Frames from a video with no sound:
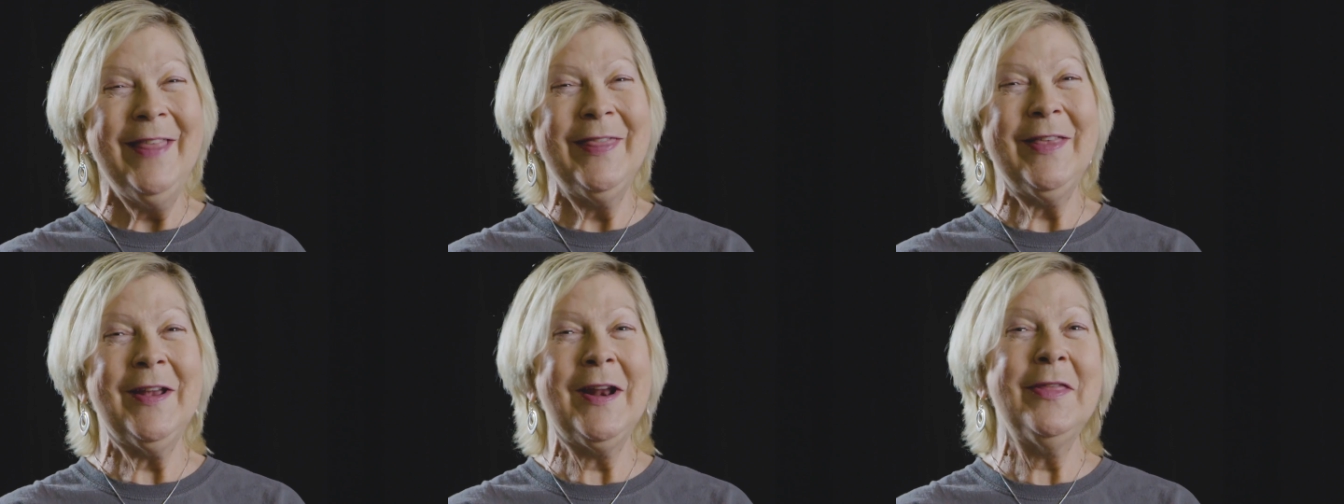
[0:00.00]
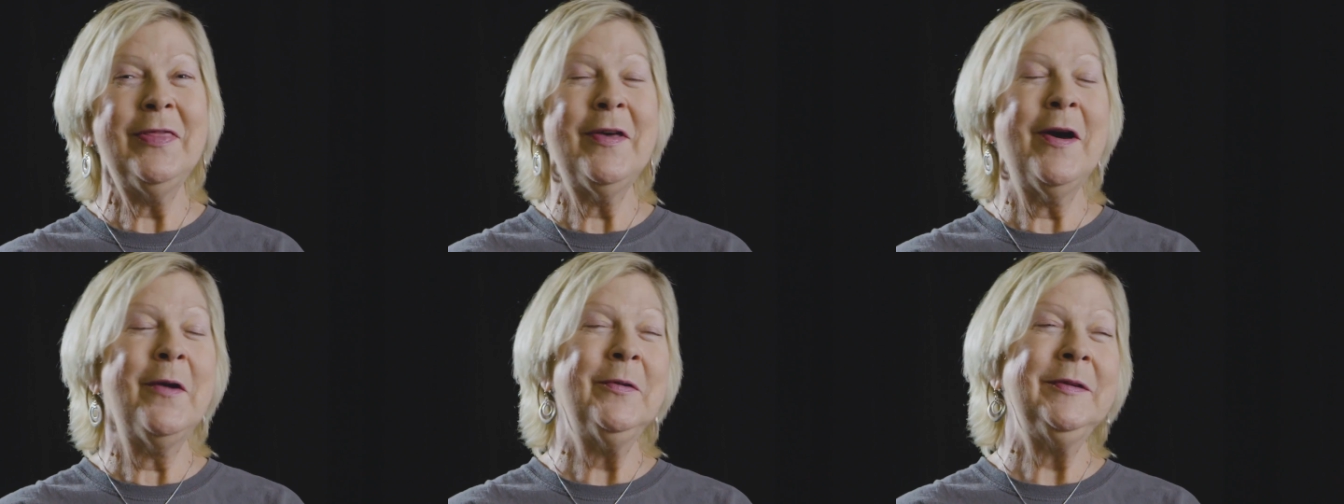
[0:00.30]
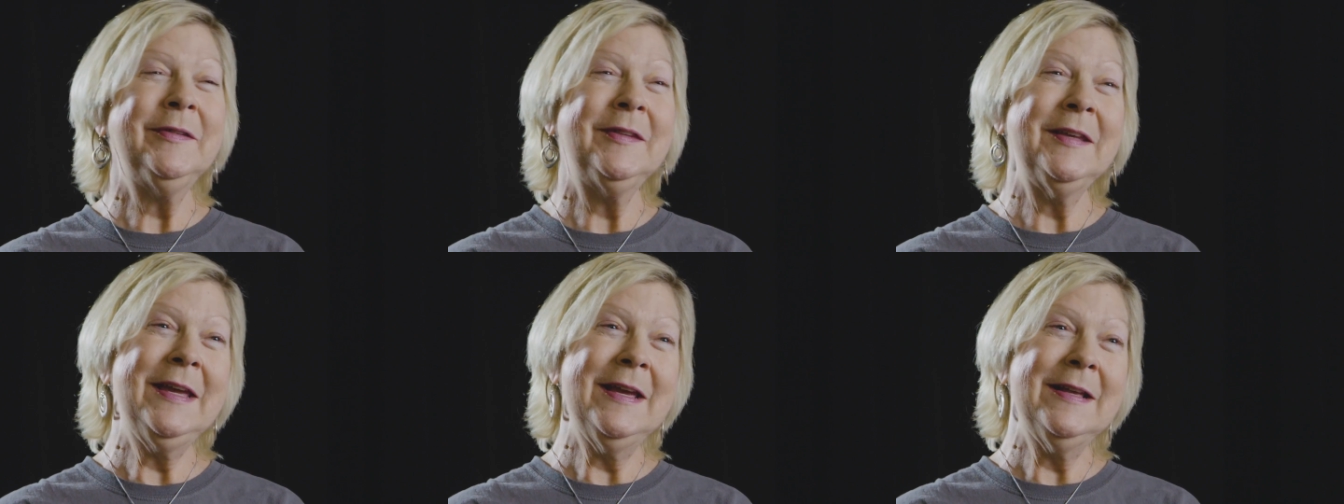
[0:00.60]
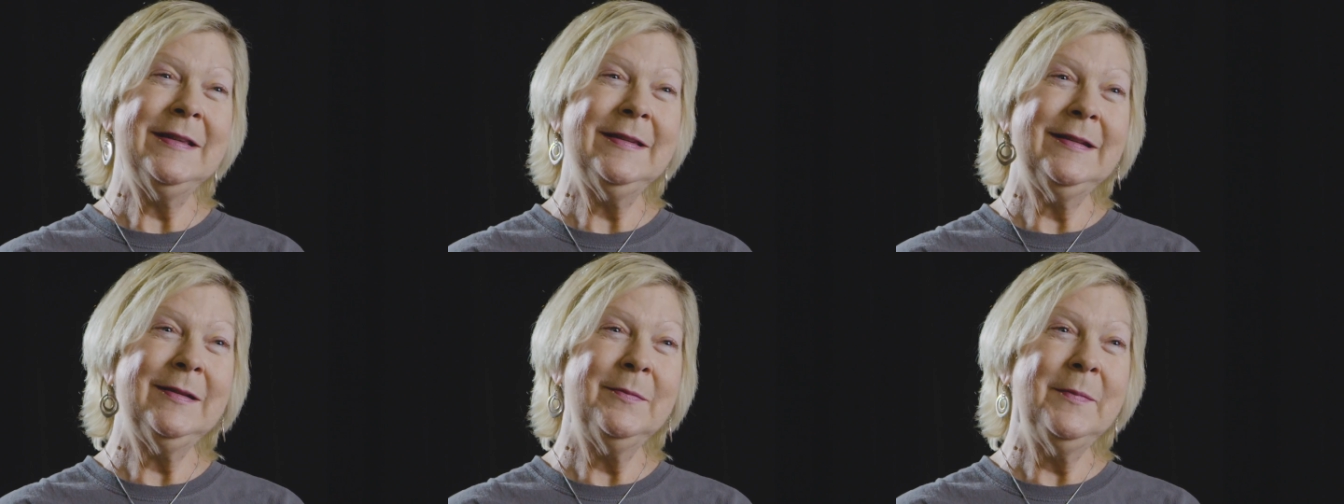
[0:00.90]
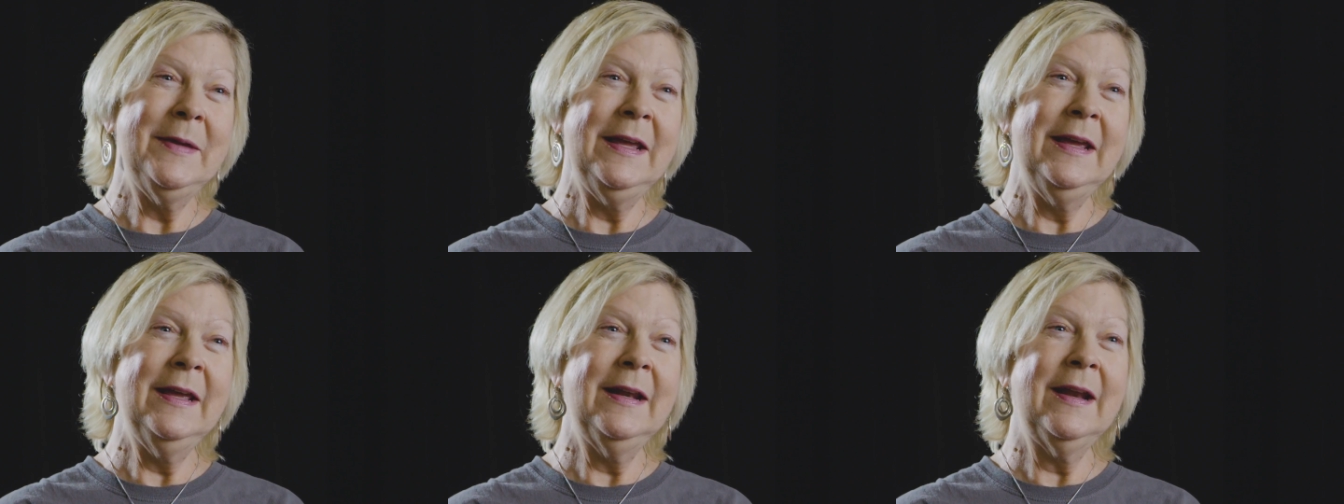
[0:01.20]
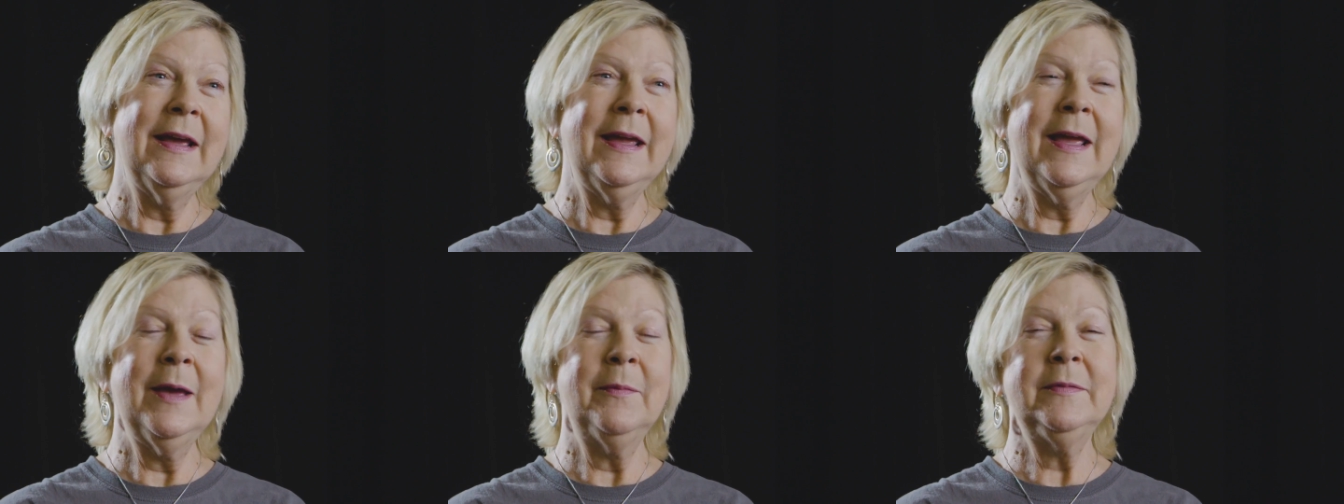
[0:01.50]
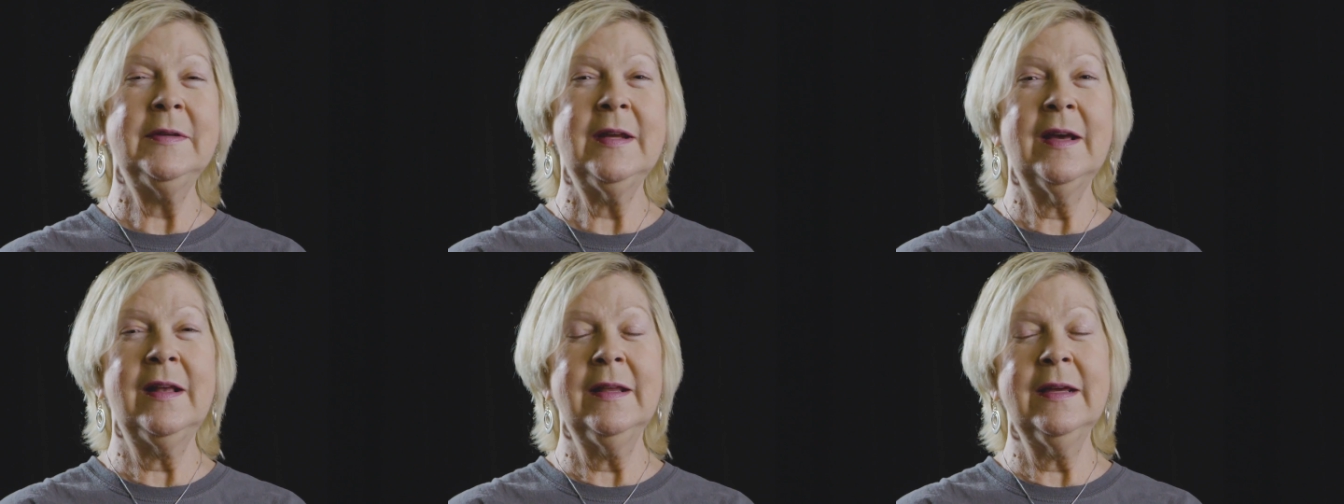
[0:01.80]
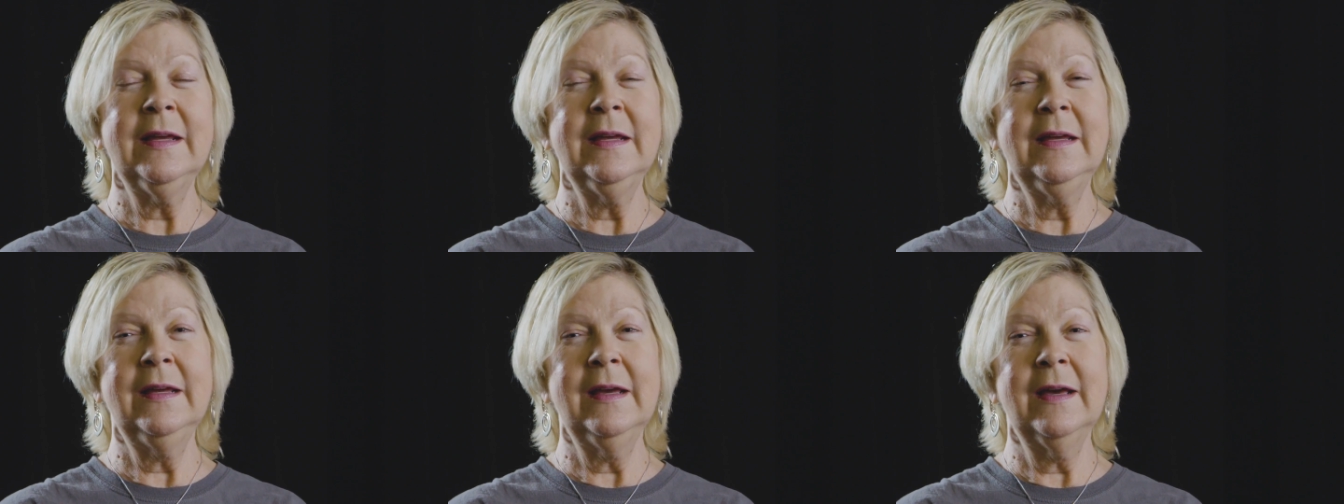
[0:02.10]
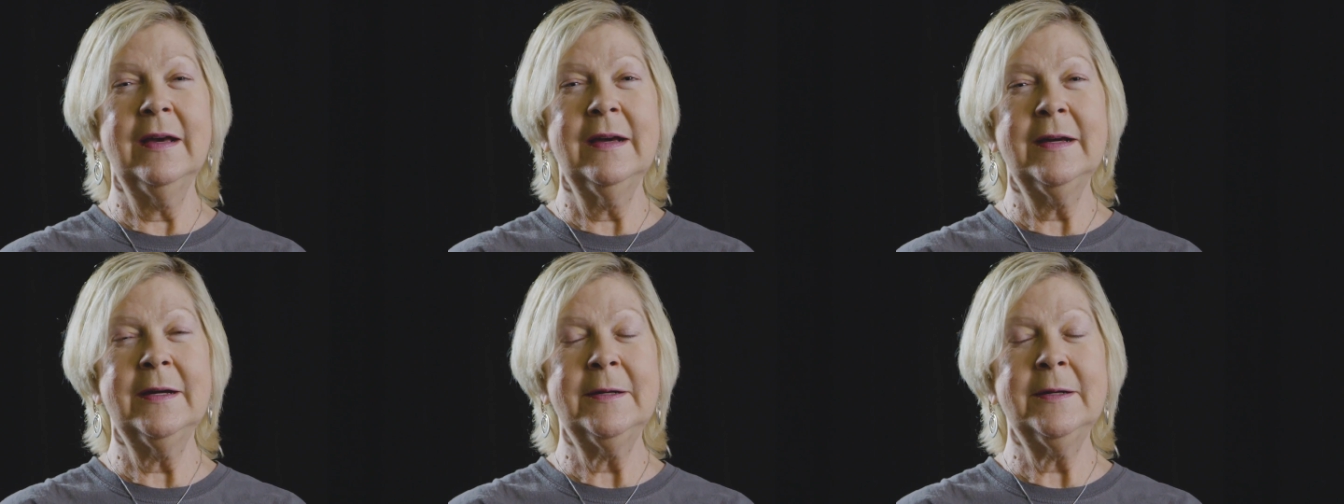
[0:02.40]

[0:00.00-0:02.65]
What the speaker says: that I thought was against me, and I kept telling